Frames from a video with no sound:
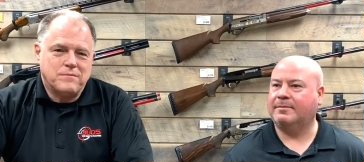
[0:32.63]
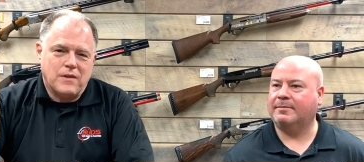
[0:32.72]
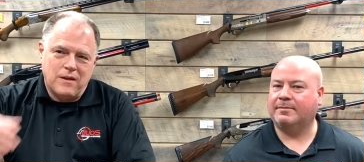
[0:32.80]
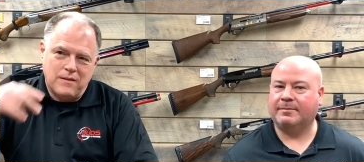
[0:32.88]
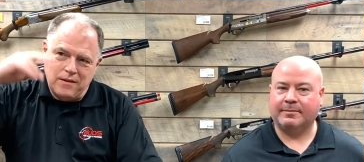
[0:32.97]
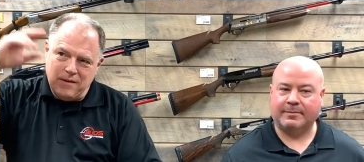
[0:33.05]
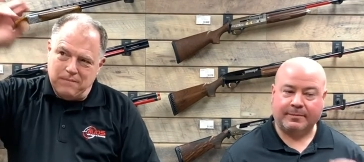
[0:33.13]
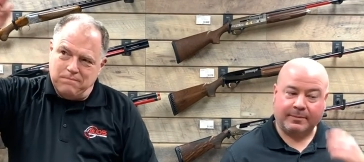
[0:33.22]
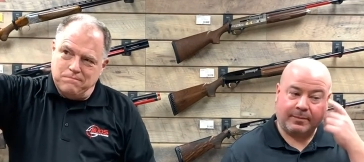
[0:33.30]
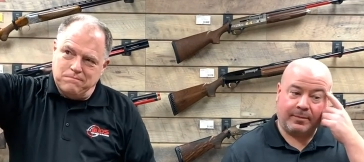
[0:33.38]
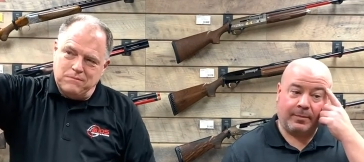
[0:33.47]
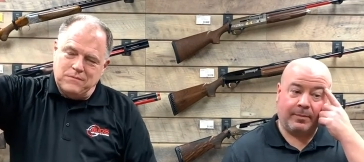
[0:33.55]
Speaker 1: and they
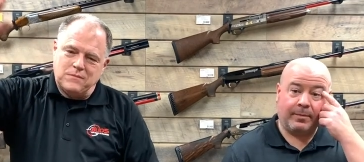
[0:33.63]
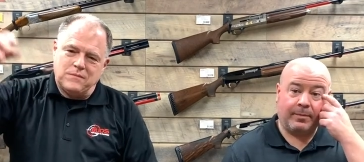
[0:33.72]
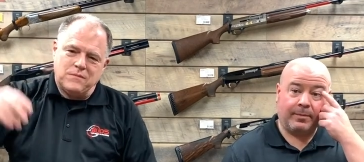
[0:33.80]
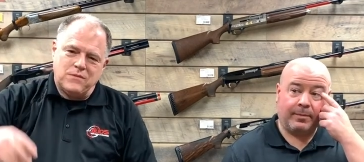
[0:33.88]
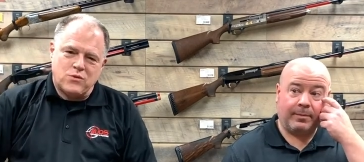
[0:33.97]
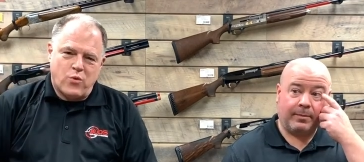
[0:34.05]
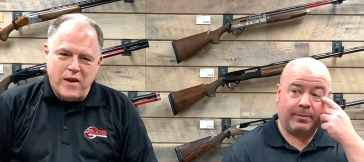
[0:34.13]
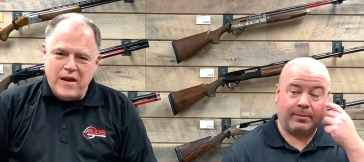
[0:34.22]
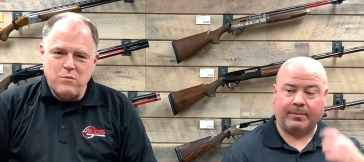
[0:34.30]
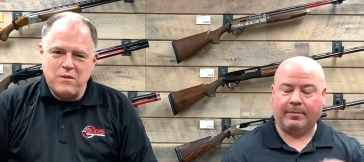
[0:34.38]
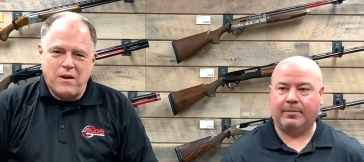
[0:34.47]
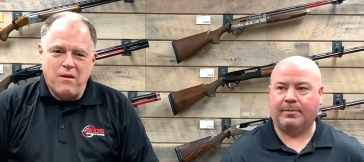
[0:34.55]

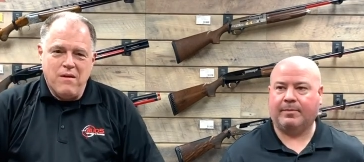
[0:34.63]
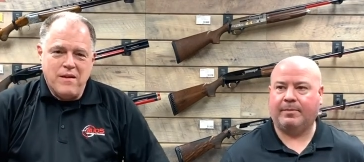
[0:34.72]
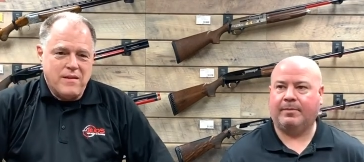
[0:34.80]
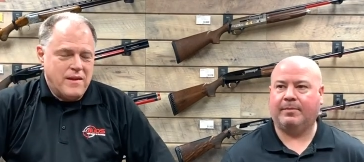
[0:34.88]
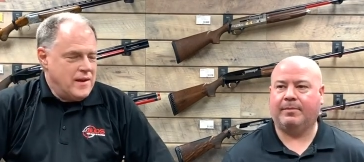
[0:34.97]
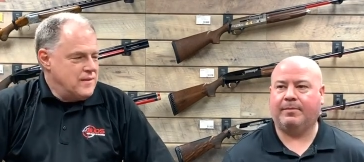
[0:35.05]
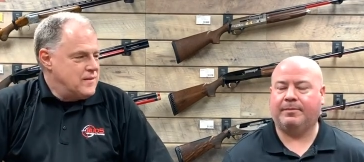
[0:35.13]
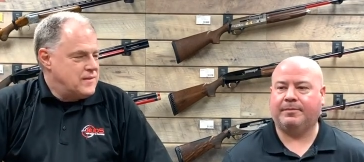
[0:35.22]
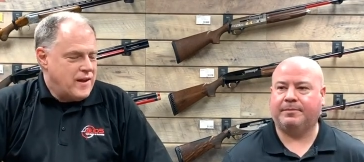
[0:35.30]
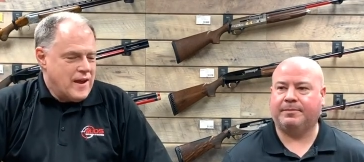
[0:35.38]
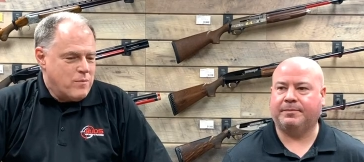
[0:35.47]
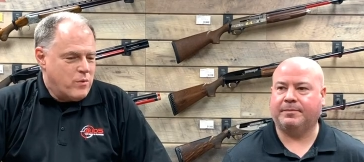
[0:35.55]
trade with Gurney. they hit the
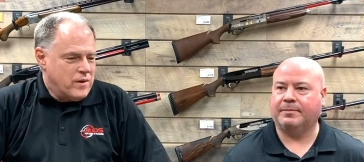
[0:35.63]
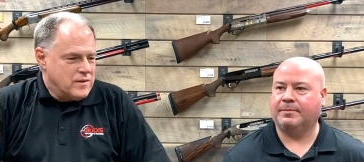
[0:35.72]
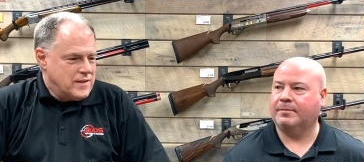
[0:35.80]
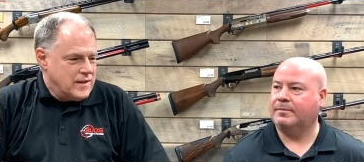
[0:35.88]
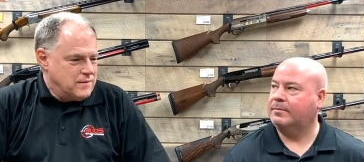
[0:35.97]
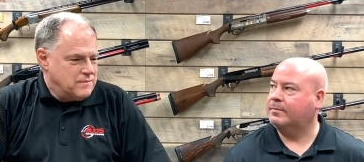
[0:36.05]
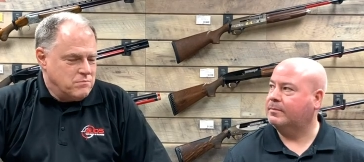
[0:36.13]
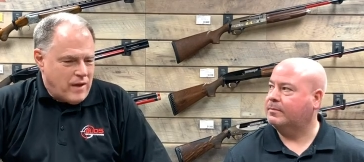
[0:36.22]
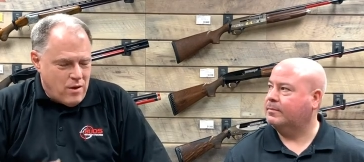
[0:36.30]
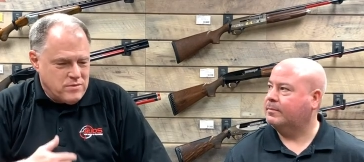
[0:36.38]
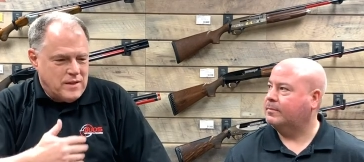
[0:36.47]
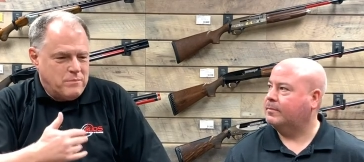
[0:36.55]
tab. Where does that?
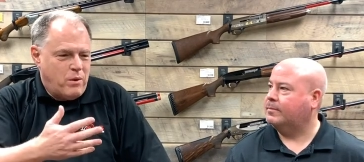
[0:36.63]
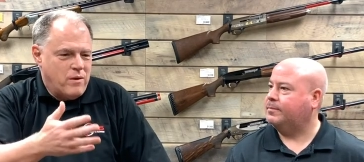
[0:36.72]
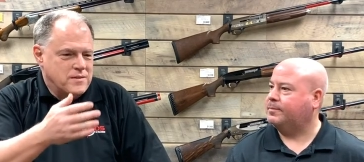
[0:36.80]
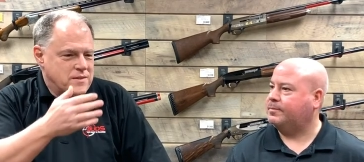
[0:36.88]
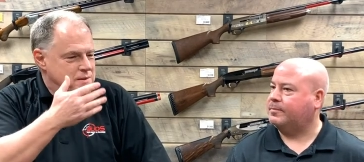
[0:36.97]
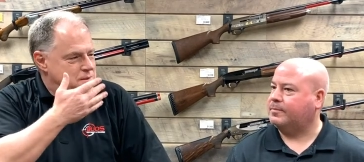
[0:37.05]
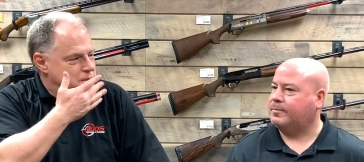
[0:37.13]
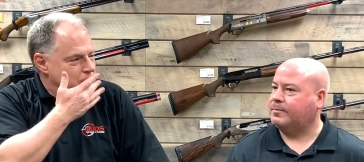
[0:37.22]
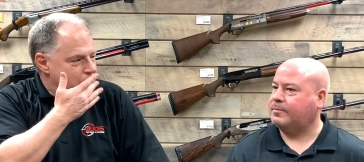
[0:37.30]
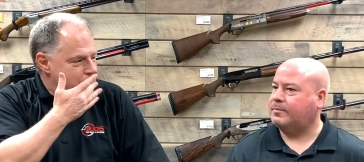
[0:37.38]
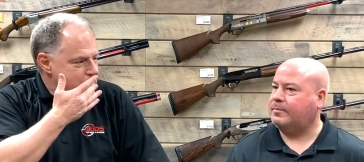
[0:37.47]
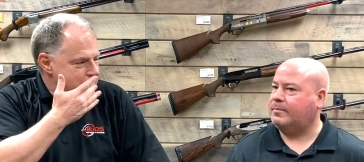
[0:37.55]
How's that process
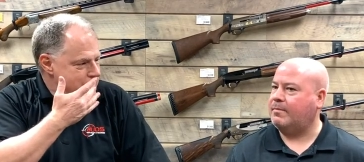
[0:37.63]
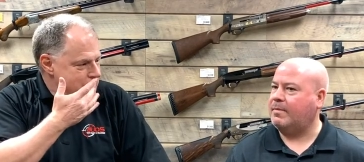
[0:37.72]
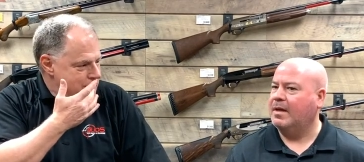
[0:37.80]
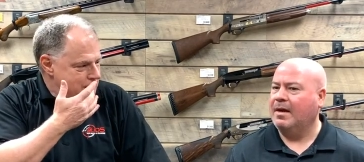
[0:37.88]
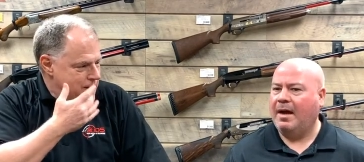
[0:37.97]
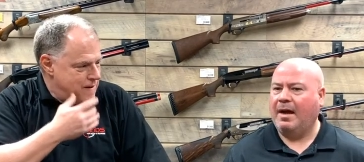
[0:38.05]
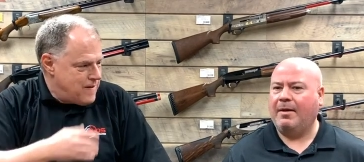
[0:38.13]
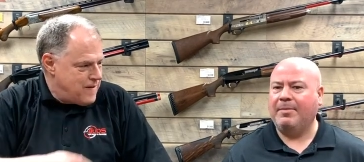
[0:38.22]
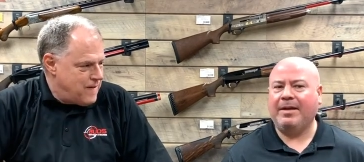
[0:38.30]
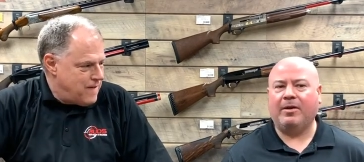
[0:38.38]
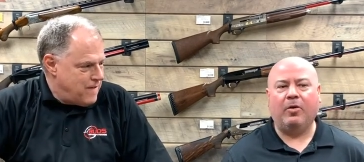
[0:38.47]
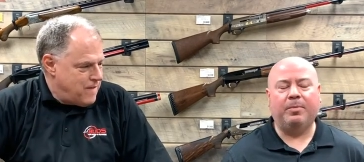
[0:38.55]
start?
Speaker 2: Um,
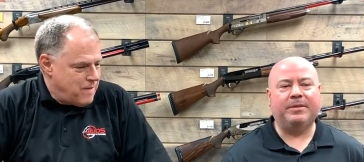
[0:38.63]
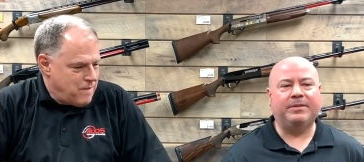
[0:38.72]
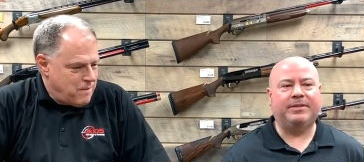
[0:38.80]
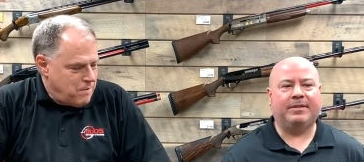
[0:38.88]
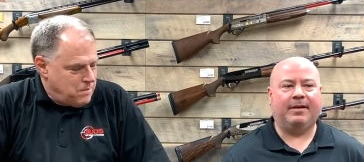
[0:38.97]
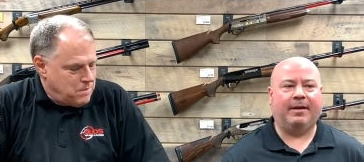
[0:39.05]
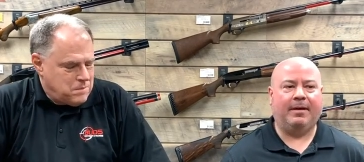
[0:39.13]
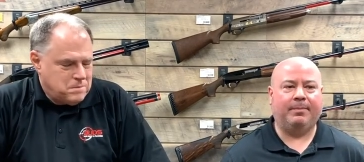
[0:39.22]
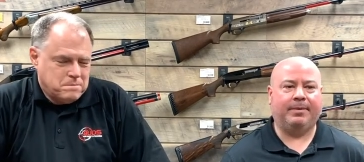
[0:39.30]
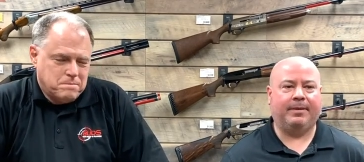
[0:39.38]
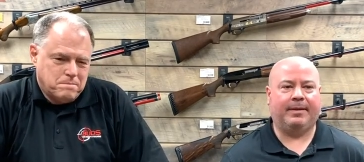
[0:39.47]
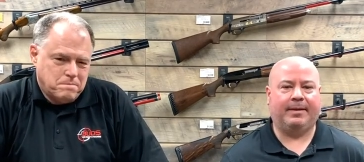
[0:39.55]
it opens
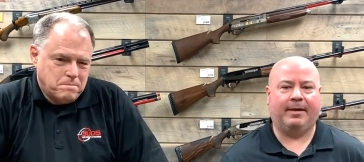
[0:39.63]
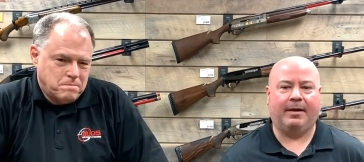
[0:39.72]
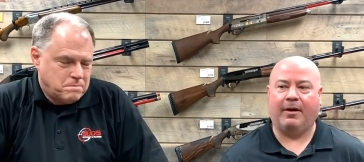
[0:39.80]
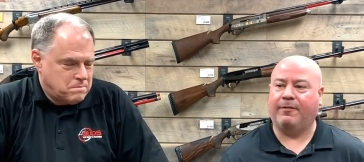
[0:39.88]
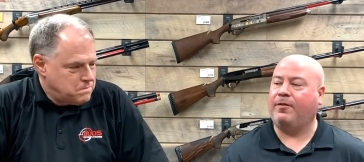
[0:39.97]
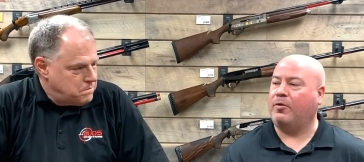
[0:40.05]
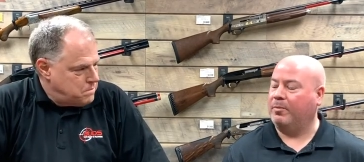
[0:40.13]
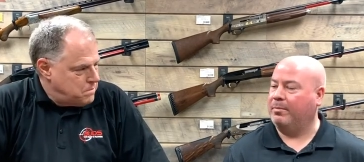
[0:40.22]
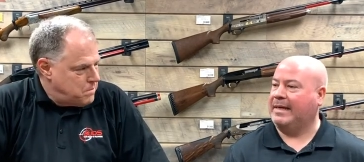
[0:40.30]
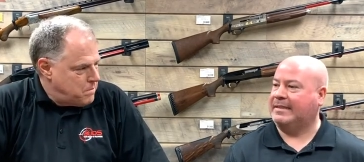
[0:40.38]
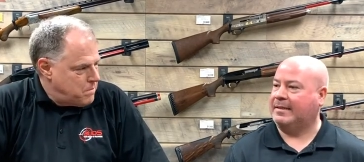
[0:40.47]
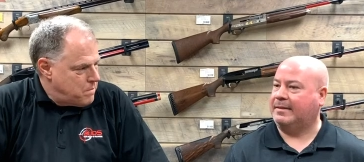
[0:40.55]
up uh, a form
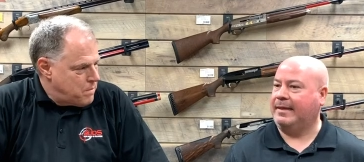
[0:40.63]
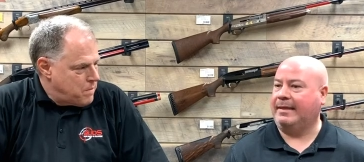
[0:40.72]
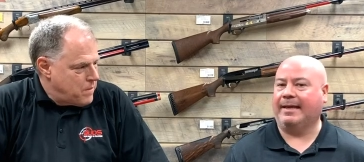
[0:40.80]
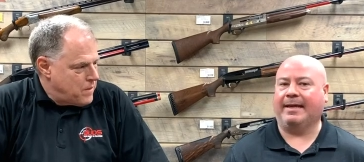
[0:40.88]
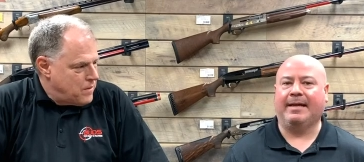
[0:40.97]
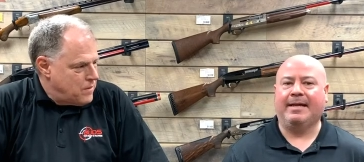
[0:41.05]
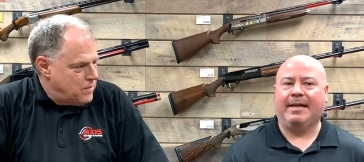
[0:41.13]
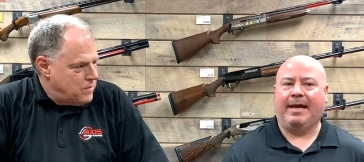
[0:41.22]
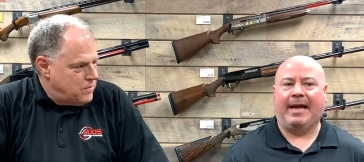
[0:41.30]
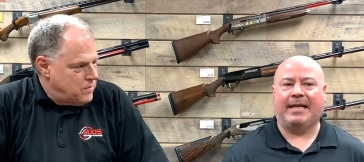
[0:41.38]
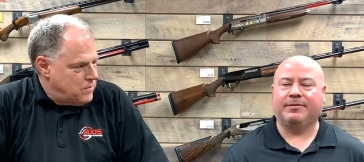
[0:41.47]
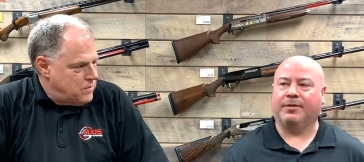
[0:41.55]
basically that
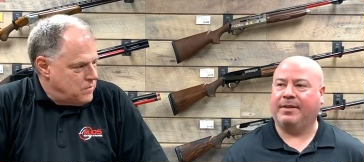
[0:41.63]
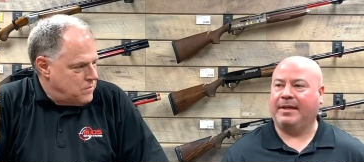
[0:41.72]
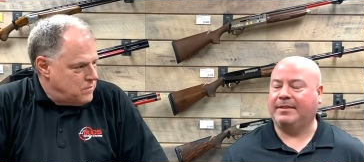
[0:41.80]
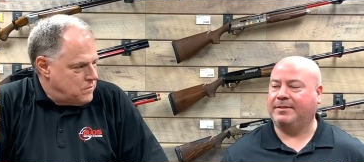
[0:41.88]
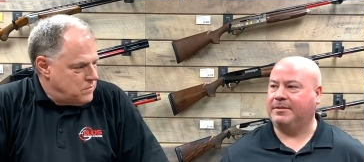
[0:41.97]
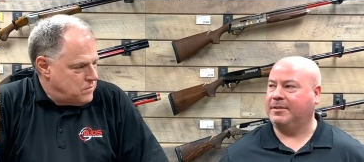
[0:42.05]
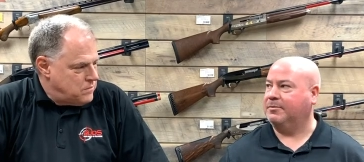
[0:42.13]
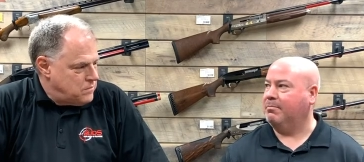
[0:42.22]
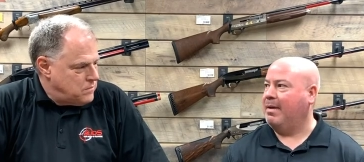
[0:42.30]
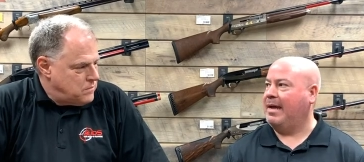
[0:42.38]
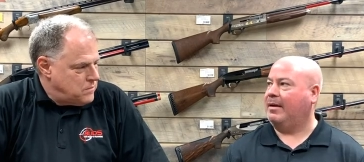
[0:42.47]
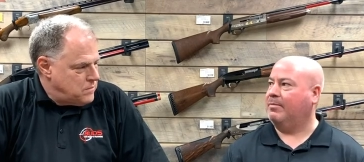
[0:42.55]
asks for things such as
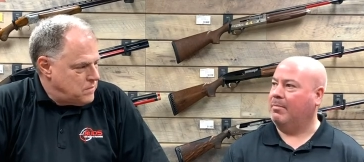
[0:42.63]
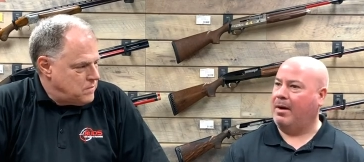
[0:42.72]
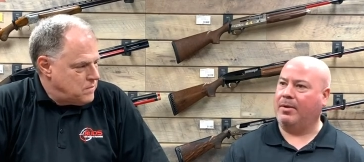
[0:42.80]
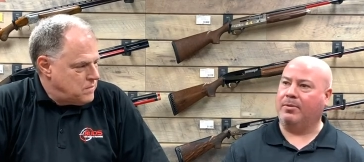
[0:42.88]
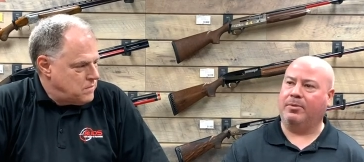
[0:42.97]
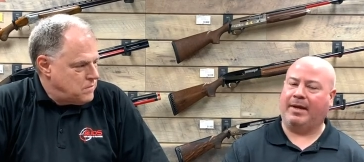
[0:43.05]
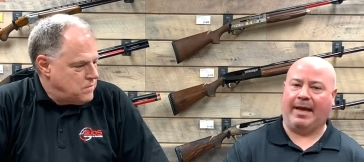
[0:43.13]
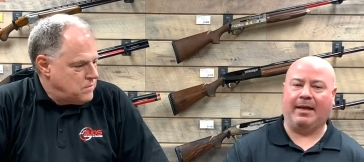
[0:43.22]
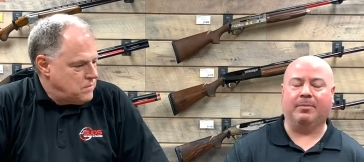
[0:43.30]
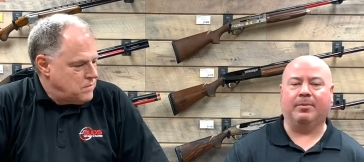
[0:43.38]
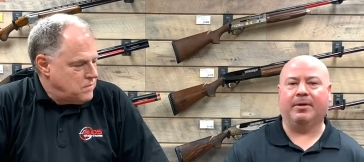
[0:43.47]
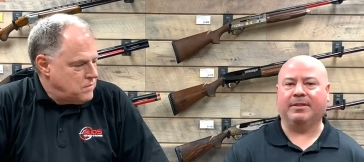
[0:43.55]
make, model,
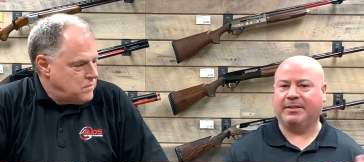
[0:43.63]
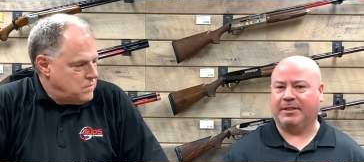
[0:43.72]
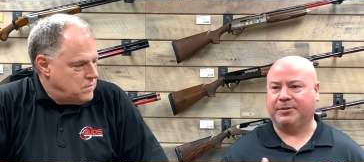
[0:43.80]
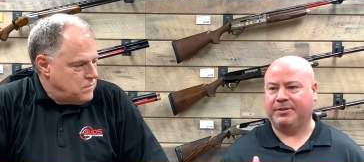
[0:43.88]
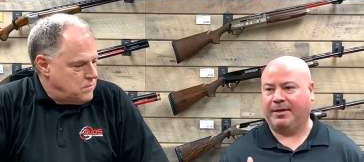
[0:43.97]
caliber, accessories